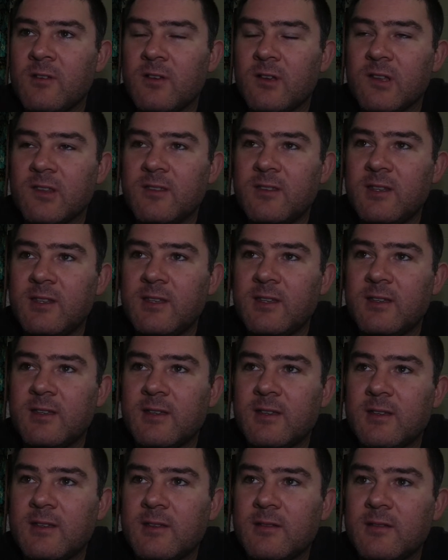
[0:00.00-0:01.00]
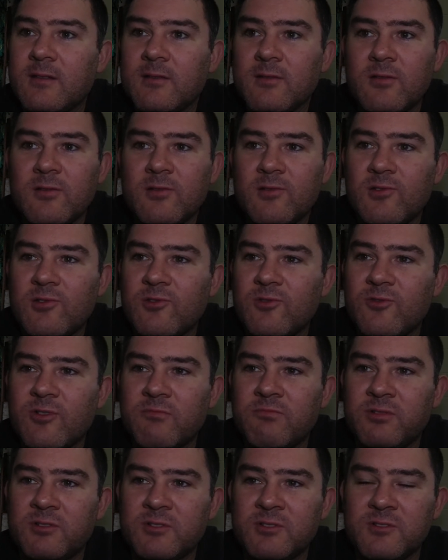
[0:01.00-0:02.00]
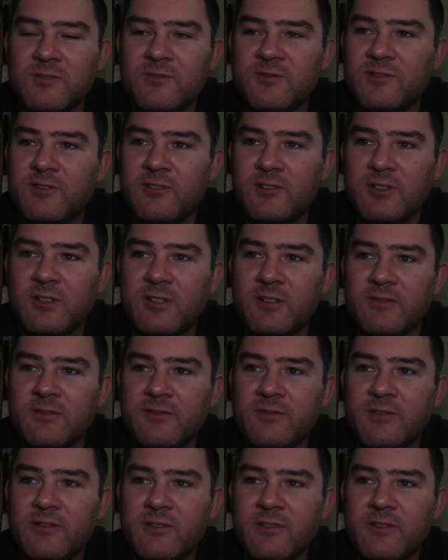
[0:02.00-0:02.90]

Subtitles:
think 2225